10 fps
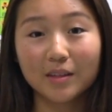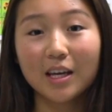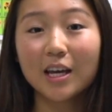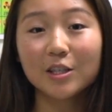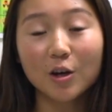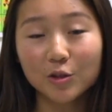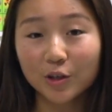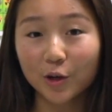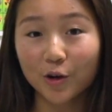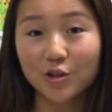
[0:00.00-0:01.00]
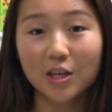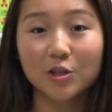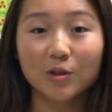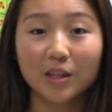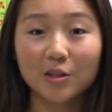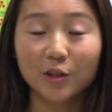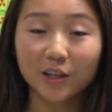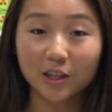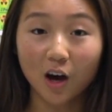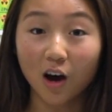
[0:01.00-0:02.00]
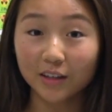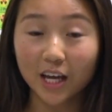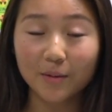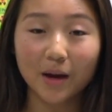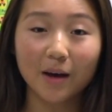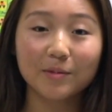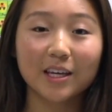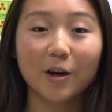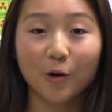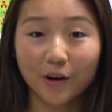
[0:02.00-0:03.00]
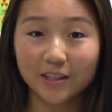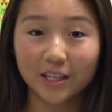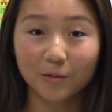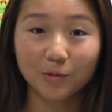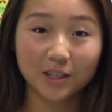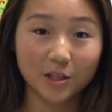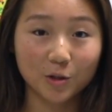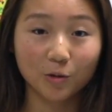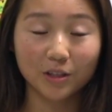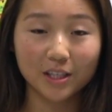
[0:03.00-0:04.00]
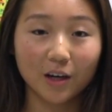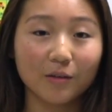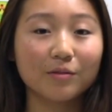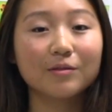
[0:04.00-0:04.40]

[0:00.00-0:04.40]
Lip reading: It is also encouraged that students look at the online map to get oriented with the school itself.